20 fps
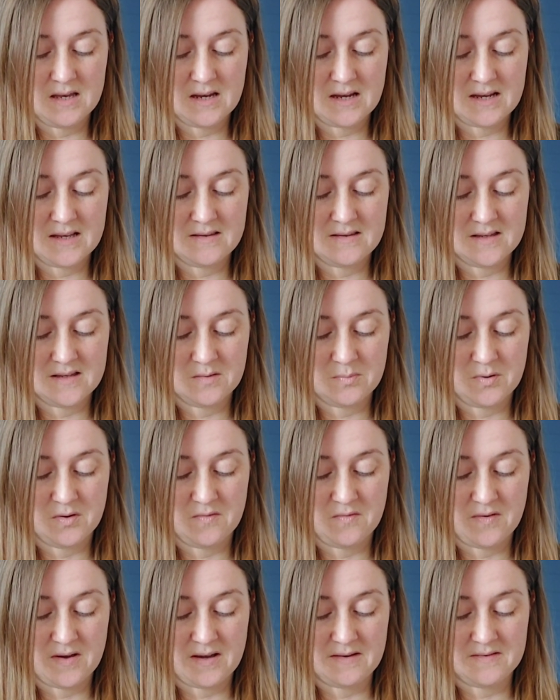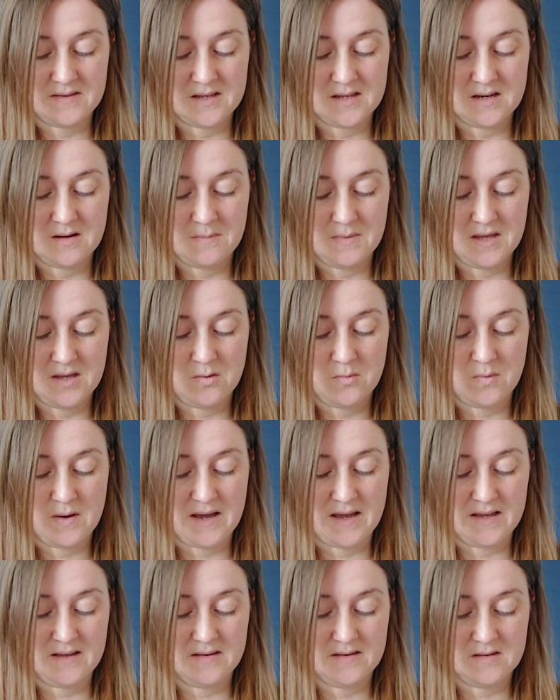96.5 centimetre
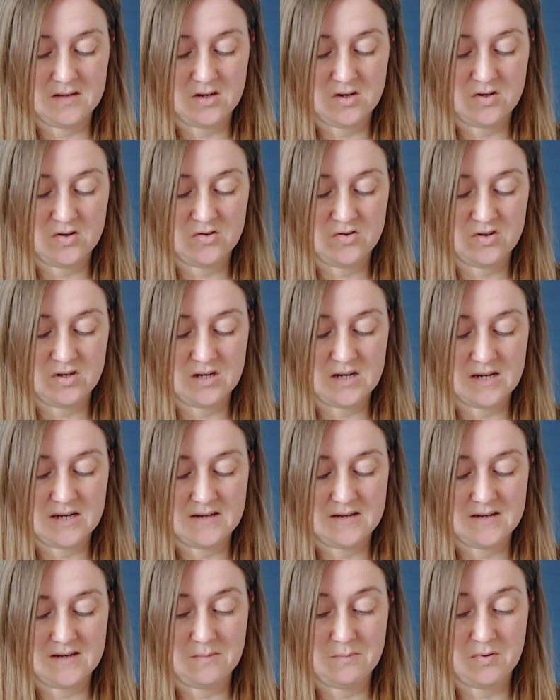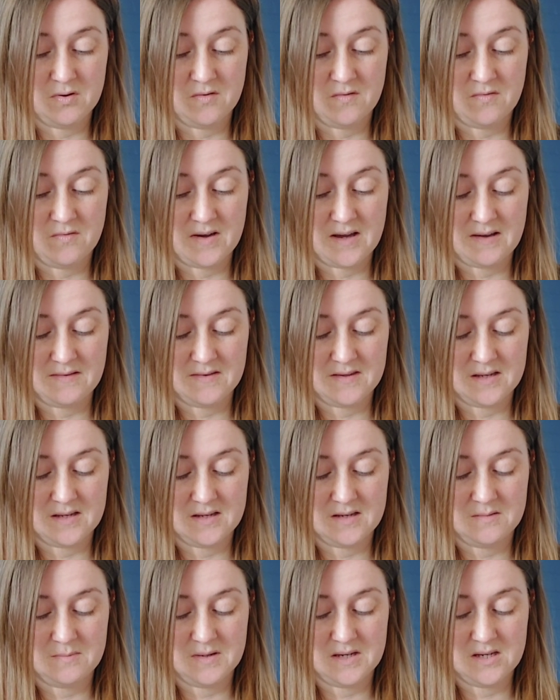waist, and 119.5
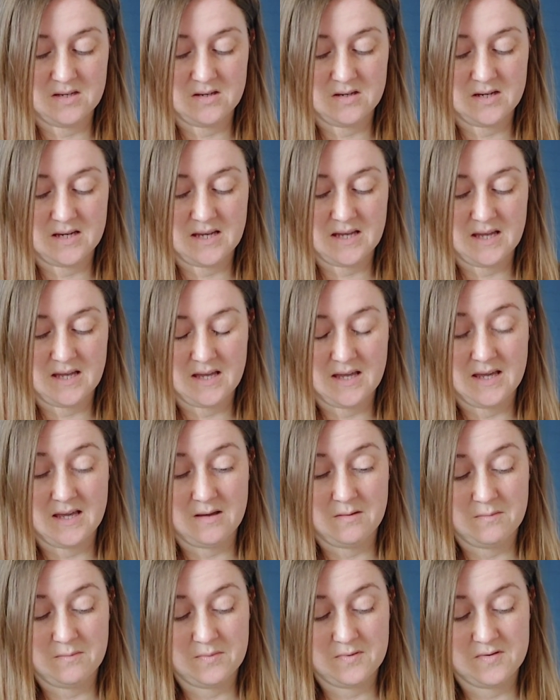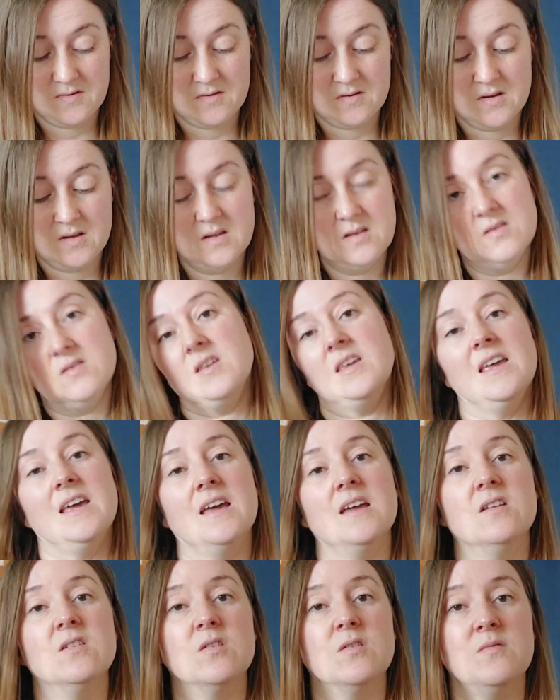centimetre hips. So
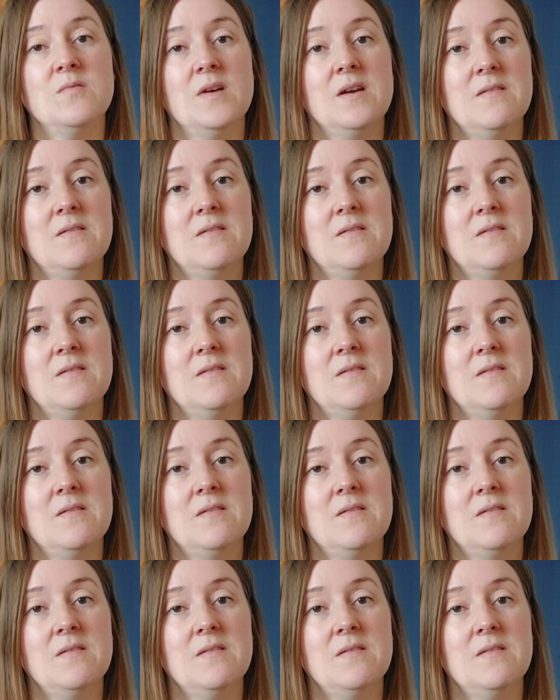yeah, not